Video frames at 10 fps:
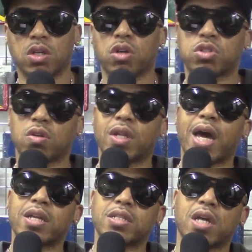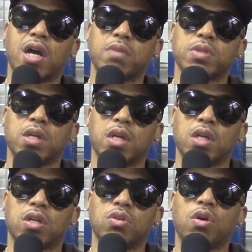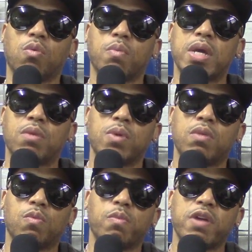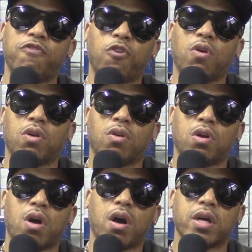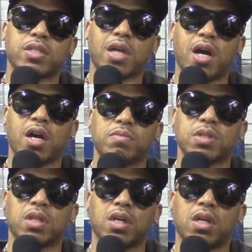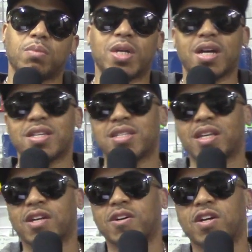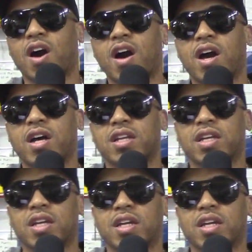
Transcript: You know, so a lot of times, you know, when we, we when we fall on hard times, because God